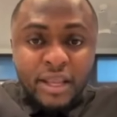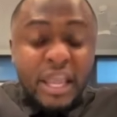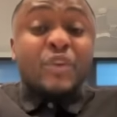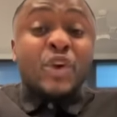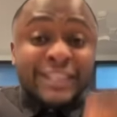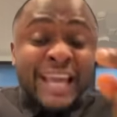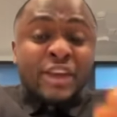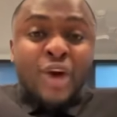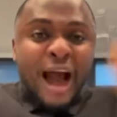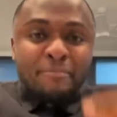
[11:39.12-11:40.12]
If you
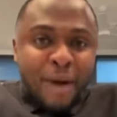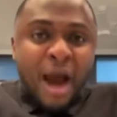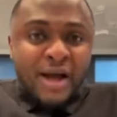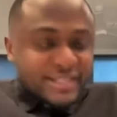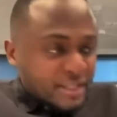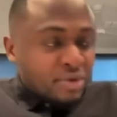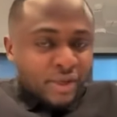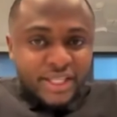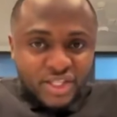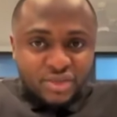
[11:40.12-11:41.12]
think you have power, see me
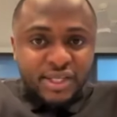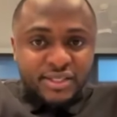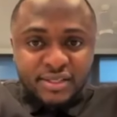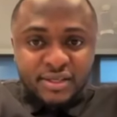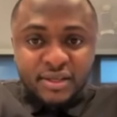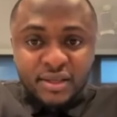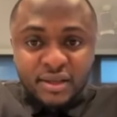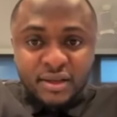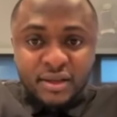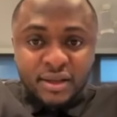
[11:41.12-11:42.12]
on the street.
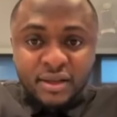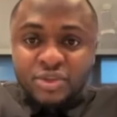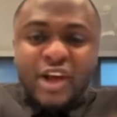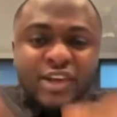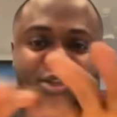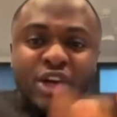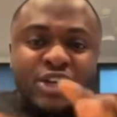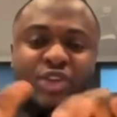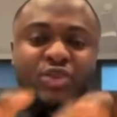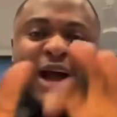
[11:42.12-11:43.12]
Don't
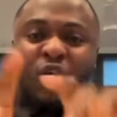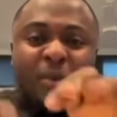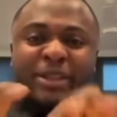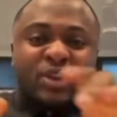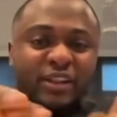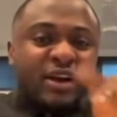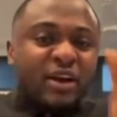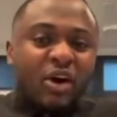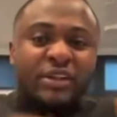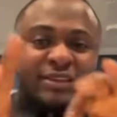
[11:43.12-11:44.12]
just go and comment on
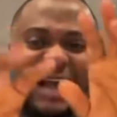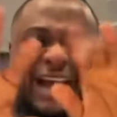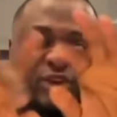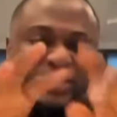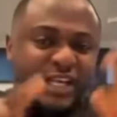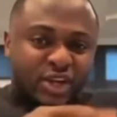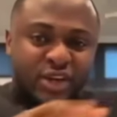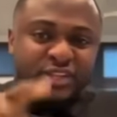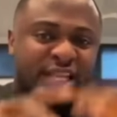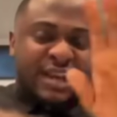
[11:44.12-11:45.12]

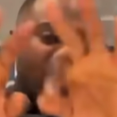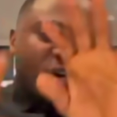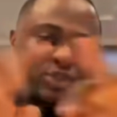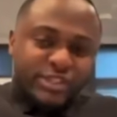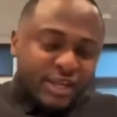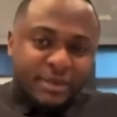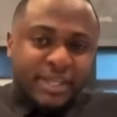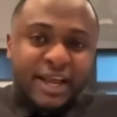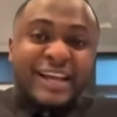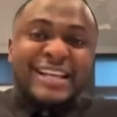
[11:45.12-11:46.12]
accusations on social
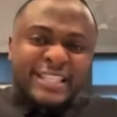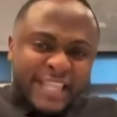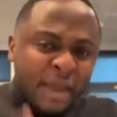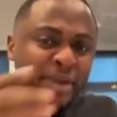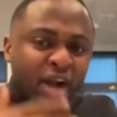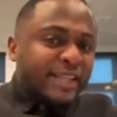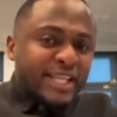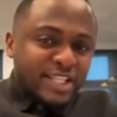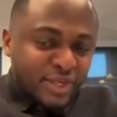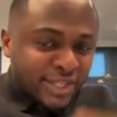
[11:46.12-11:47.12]
media. See me on
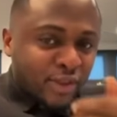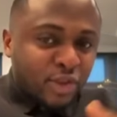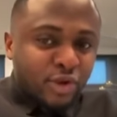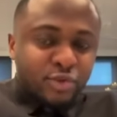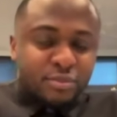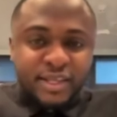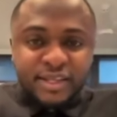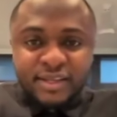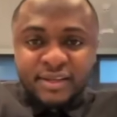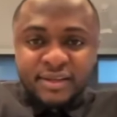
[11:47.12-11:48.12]
the street and talk to me.